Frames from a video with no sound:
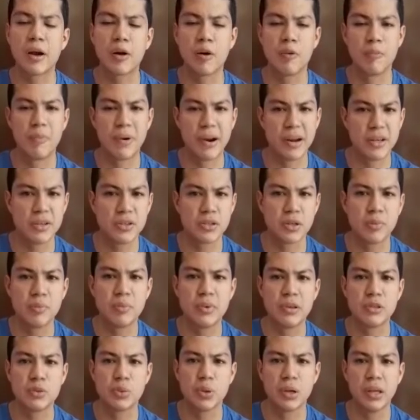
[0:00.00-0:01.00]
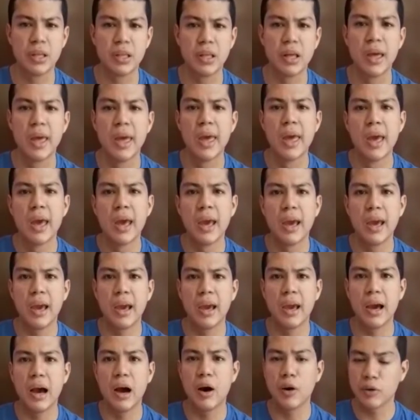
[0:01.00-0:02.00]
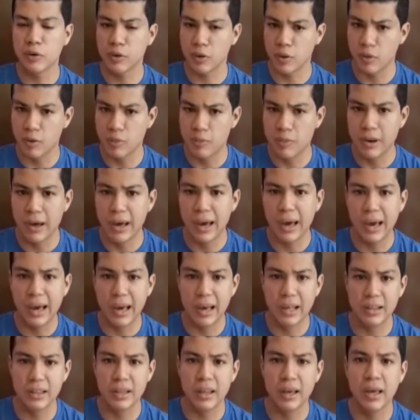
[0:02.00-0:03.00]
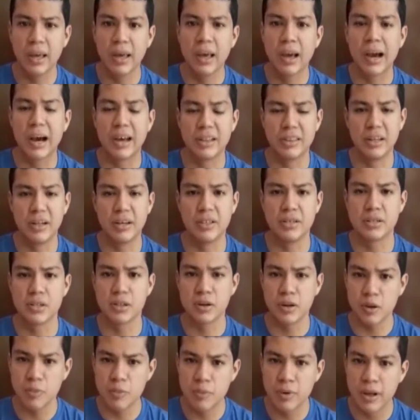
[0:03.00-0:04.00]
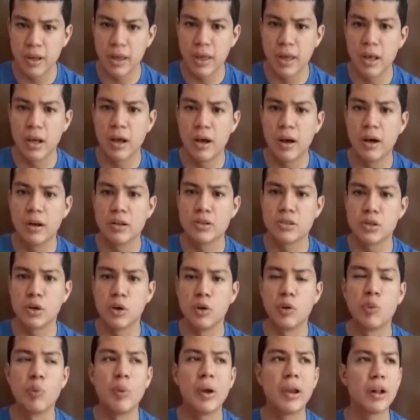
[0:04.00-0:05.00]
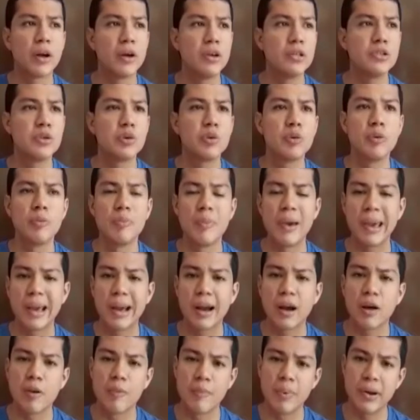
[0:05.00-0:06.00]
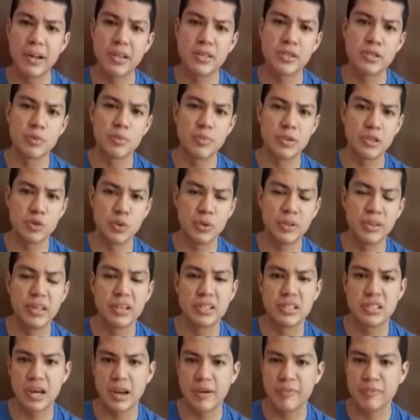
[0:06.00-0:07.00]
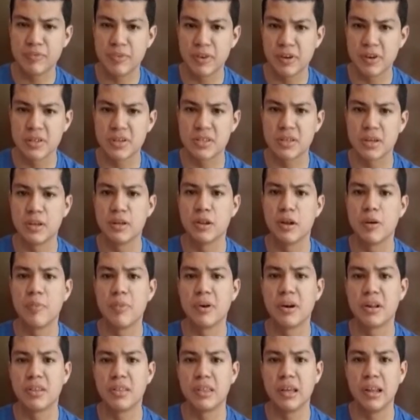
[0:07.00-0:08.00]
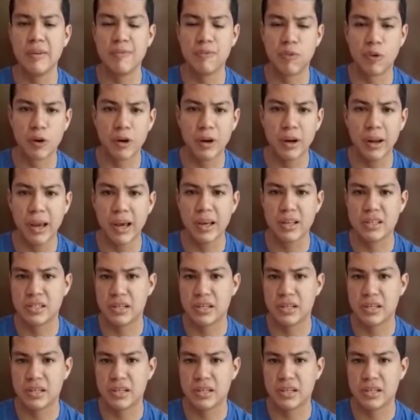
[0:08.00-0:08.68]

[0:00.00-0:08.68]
a comparison between our group and Catherine's group. So we are going to make a comparison between the chapters number 34